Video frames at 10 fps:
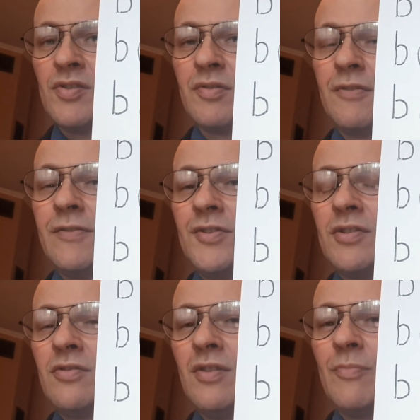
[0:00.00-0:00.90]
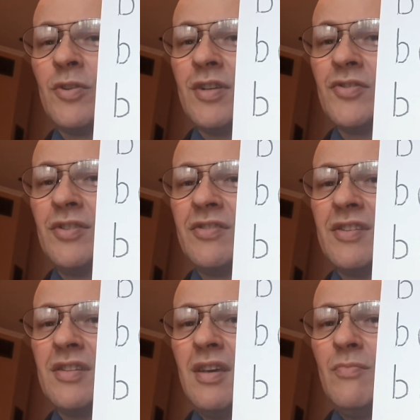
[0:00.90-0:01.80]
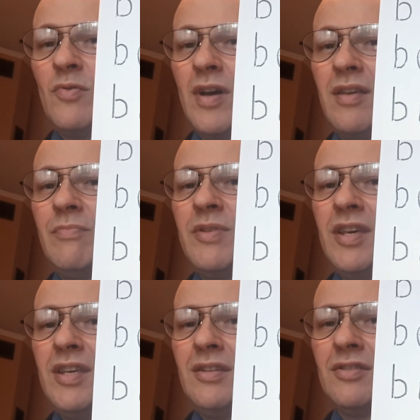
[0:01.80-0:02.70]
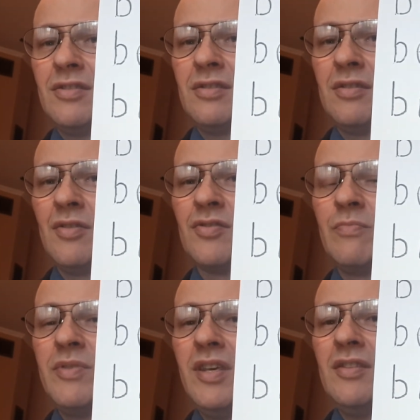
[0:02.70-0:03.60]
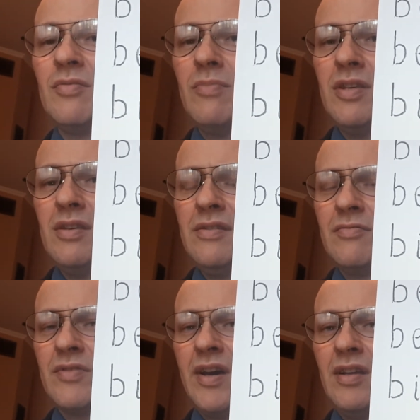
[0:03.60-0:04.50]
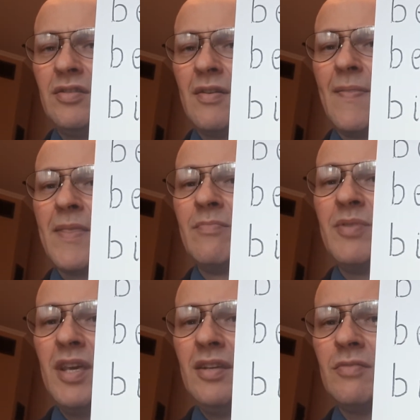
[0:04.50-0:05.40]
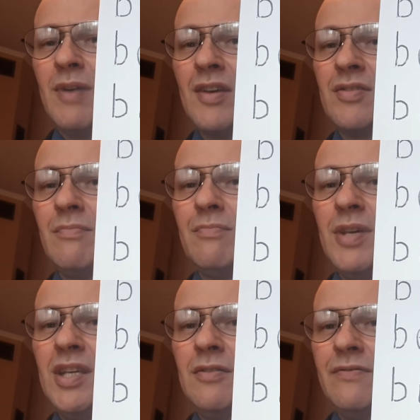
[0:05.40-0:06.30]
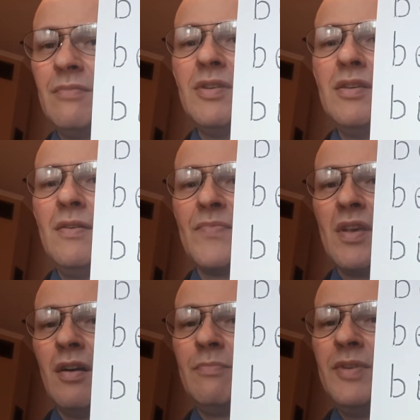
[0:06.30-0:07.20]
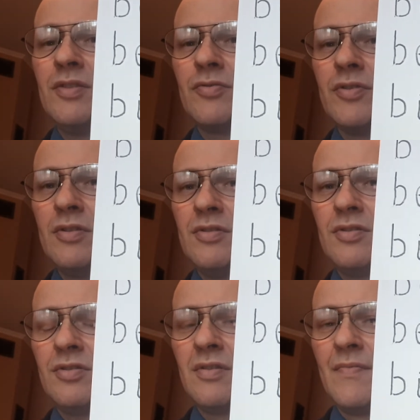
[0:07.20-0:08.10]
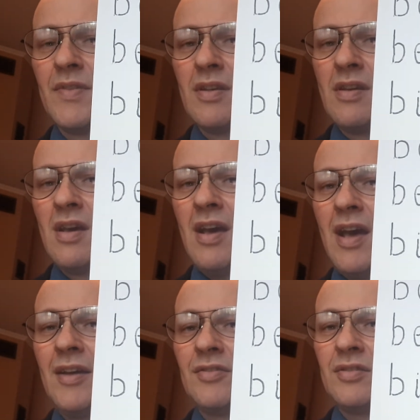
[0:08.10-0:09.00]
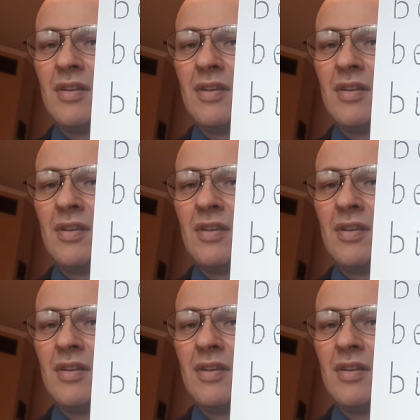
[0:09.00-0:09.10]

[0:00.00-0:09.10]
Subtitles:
the first two are pronounced in the same way. Beet, don't beat me, right? Beet, buy some beet for me, or beetroot, and